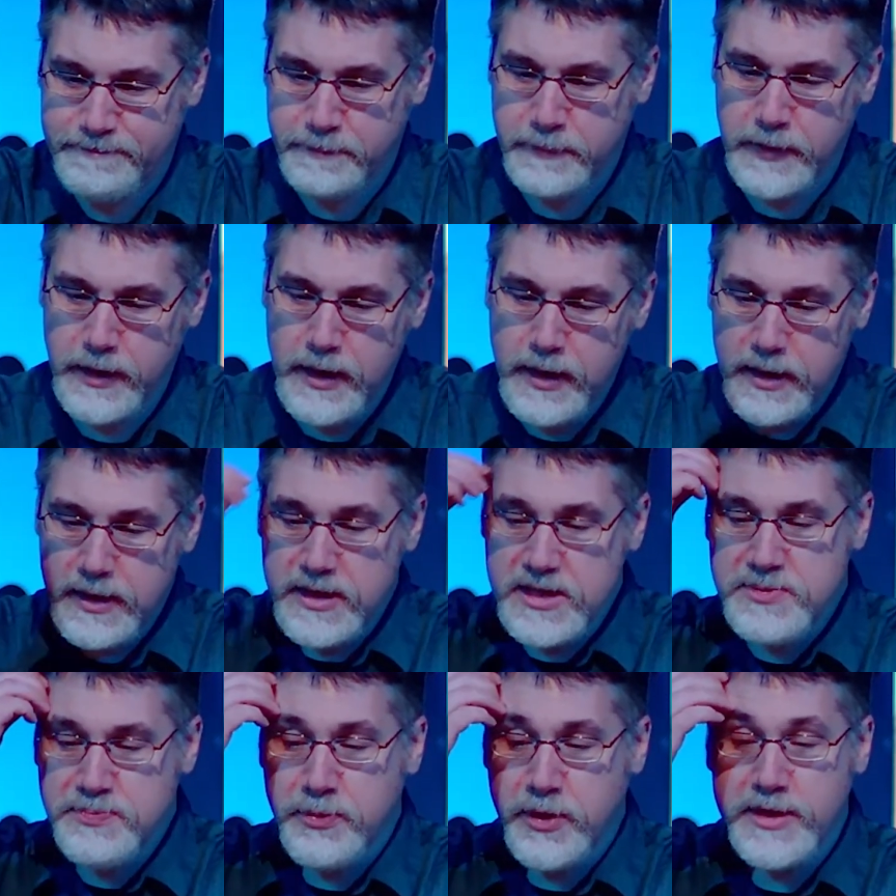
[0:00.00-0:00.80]
And this
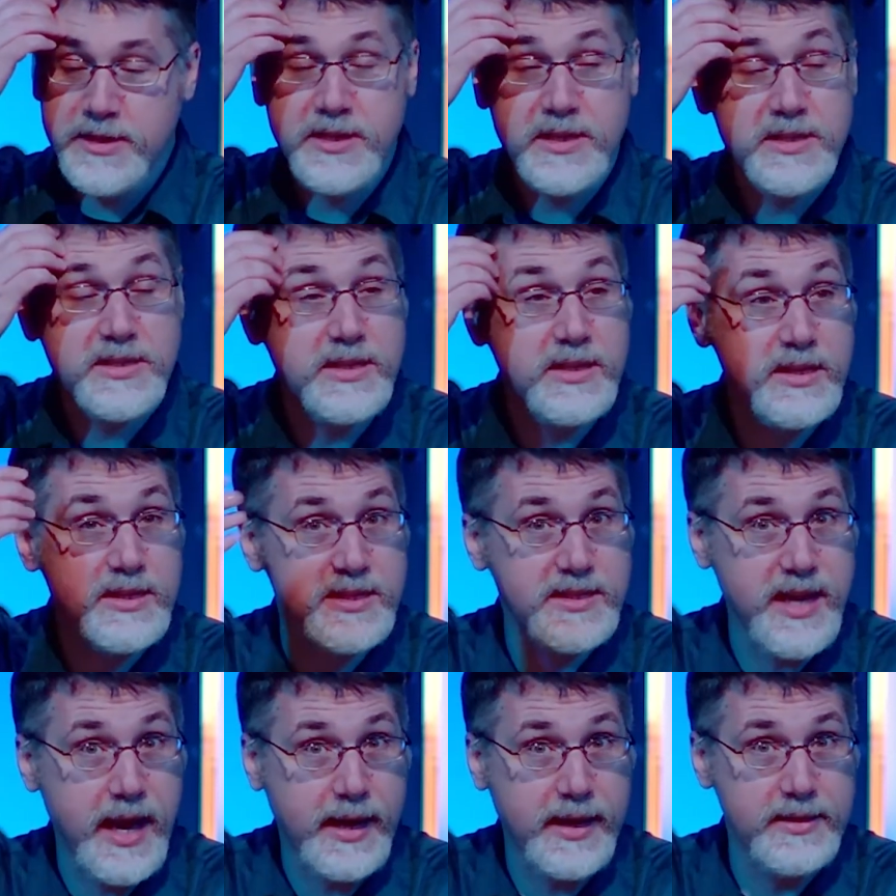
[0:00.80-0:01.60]
brings us to the
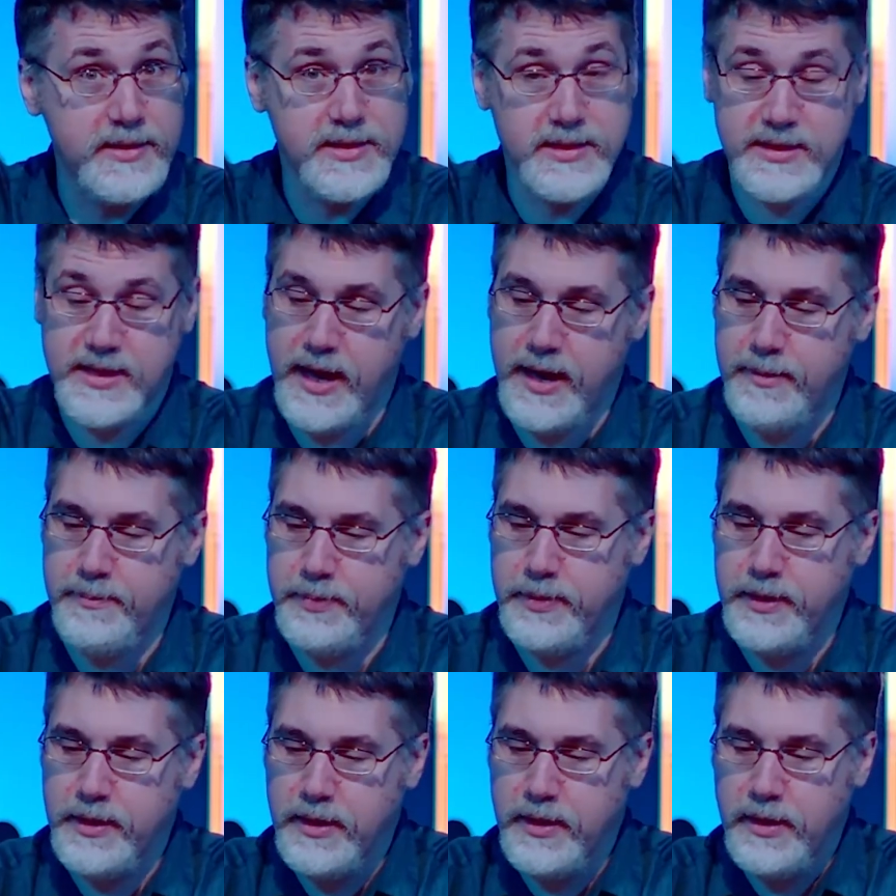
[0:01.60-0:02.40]
second step
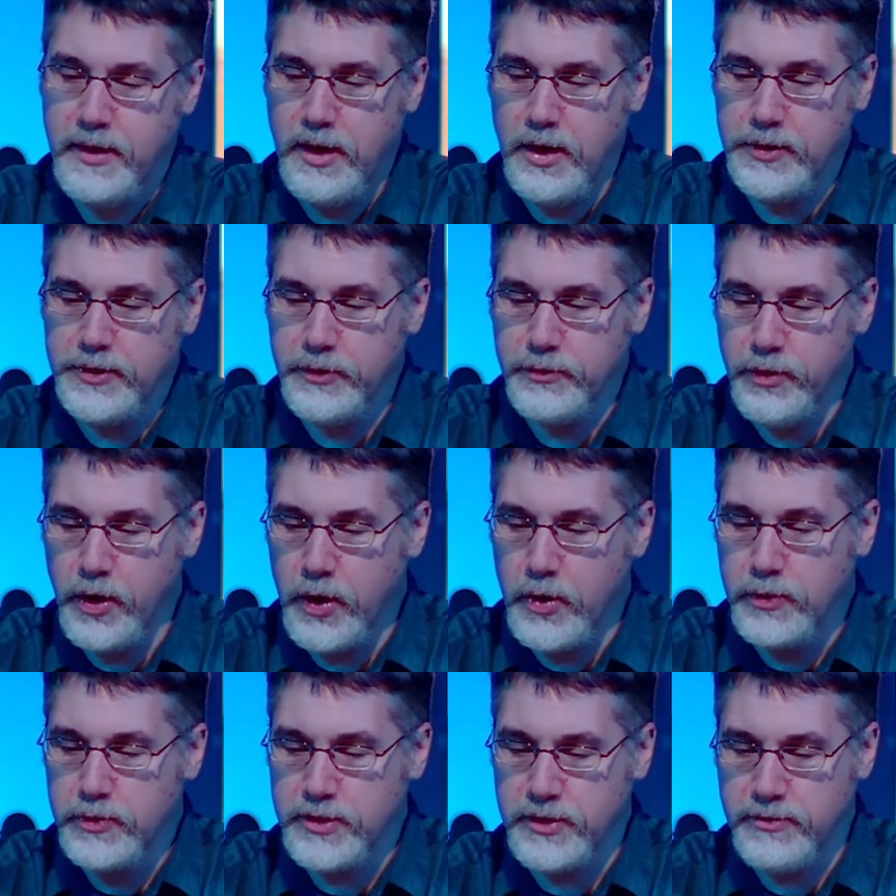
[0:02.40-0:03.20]
on the
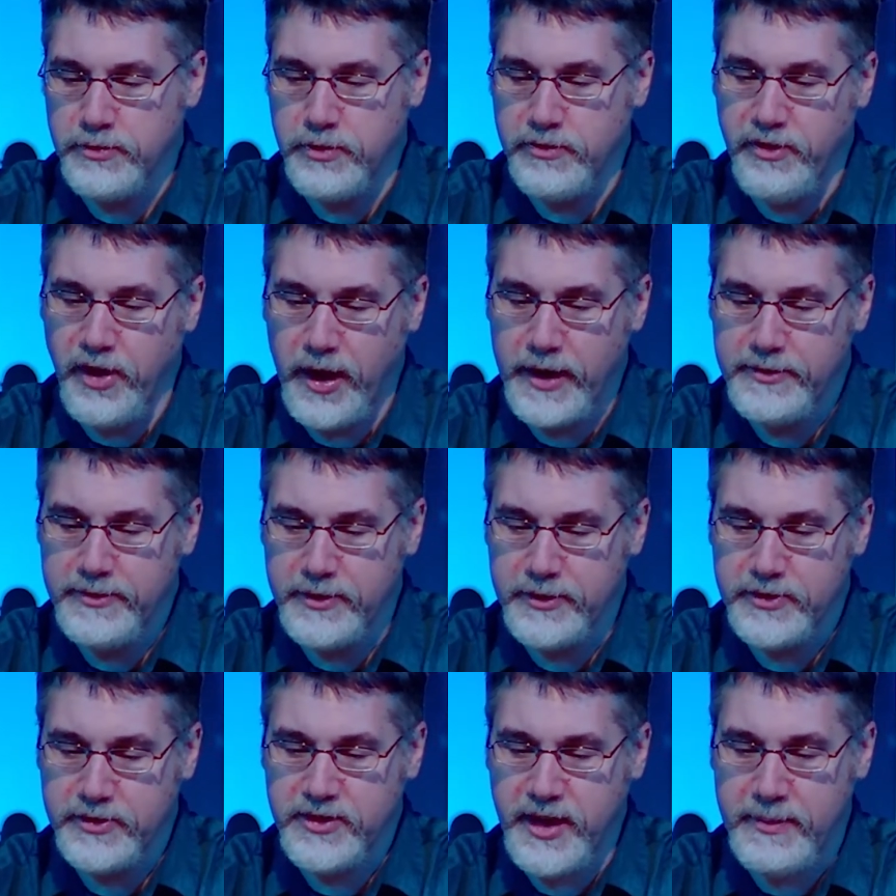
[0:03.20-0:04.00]
road of revival.
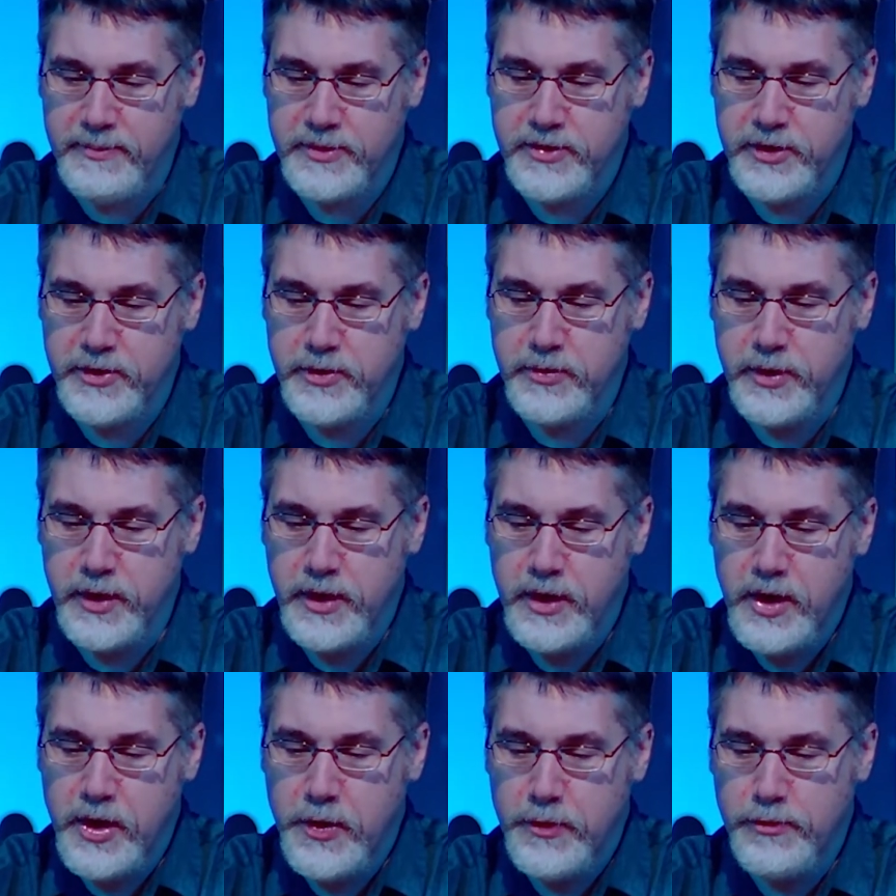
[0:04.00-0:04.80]
Step two,
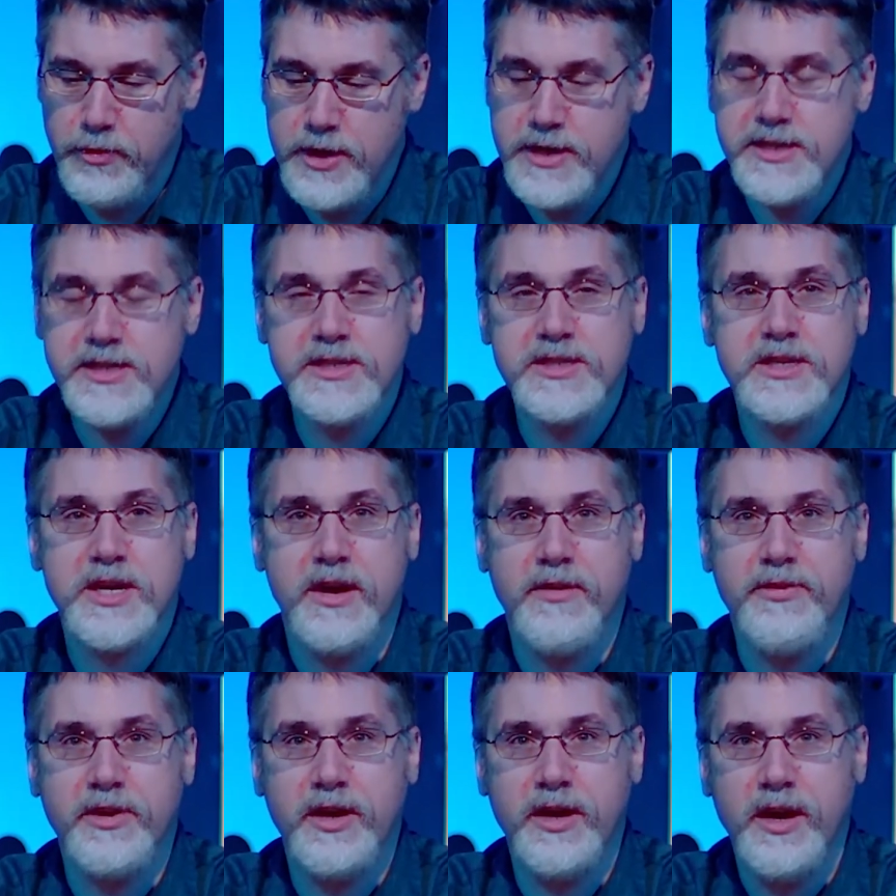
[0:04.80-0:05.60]

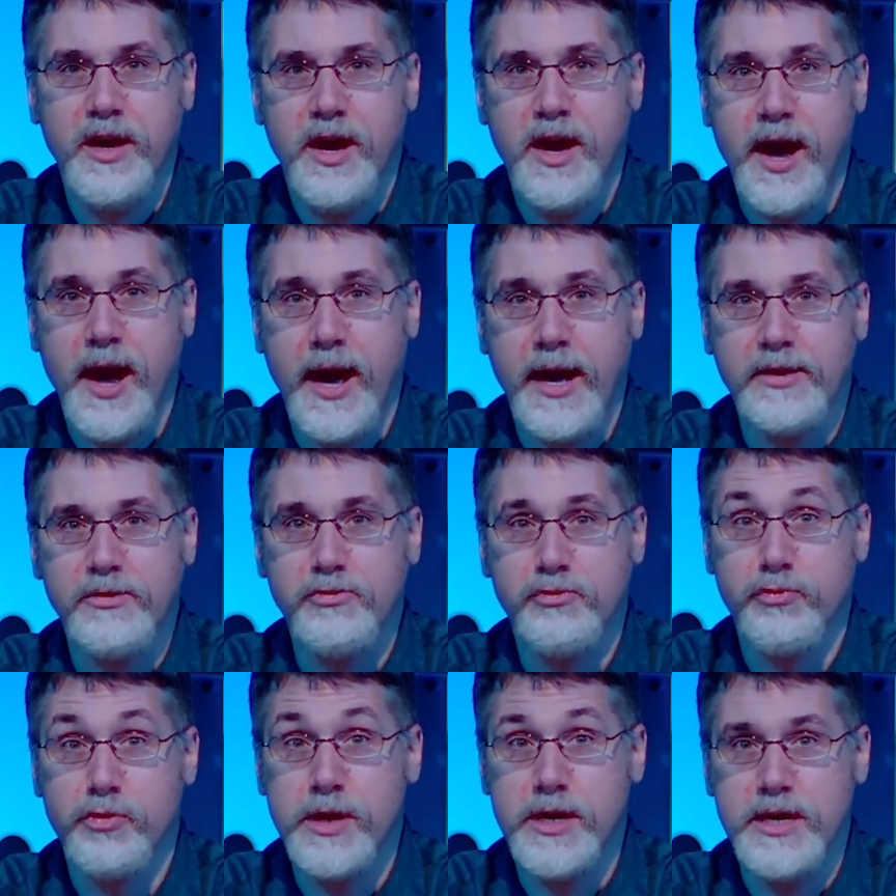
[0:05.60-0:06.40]
rediscover and
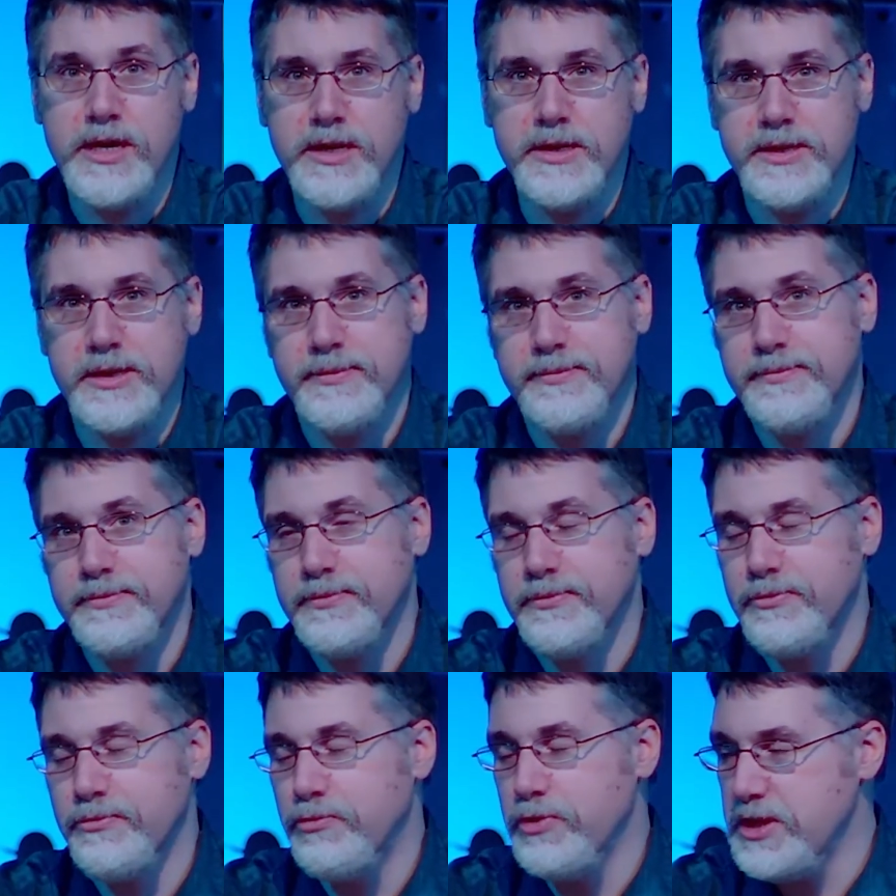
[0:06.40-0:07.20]
read.
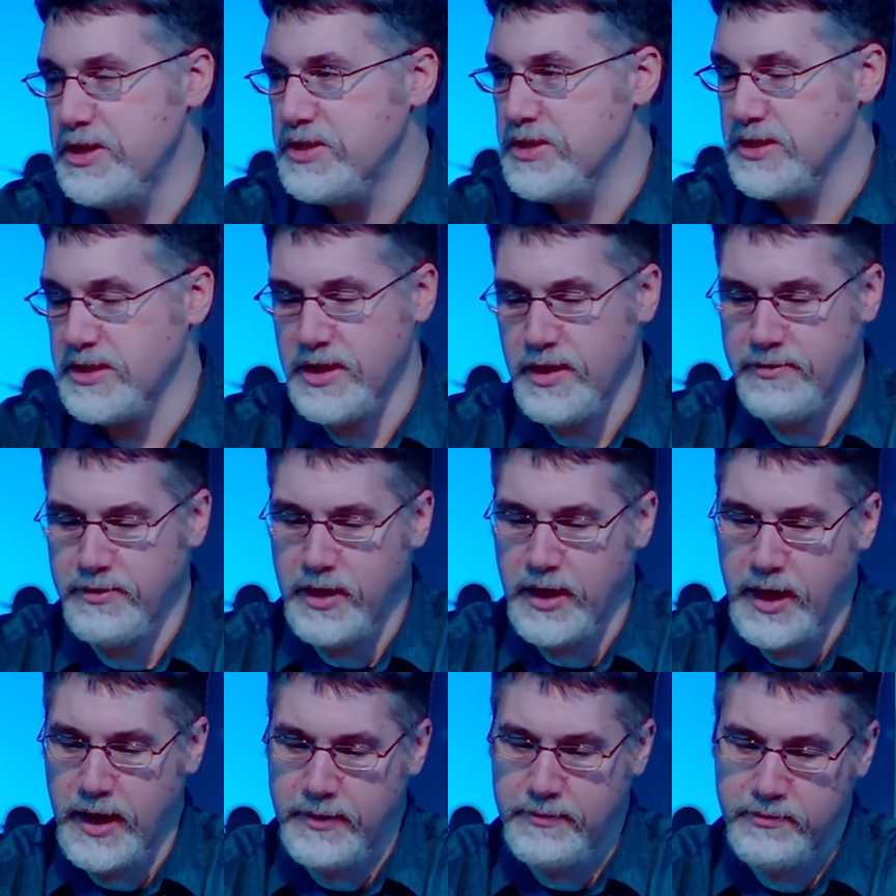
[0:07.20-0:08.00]
Rediscover
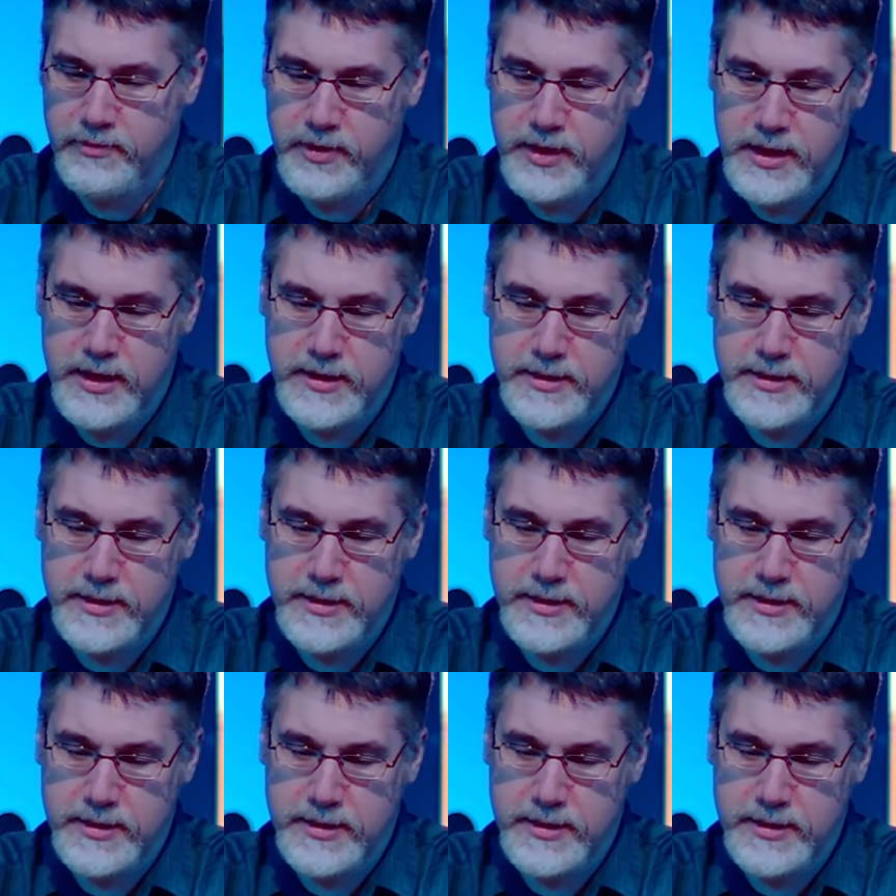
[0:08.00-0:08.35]
and read.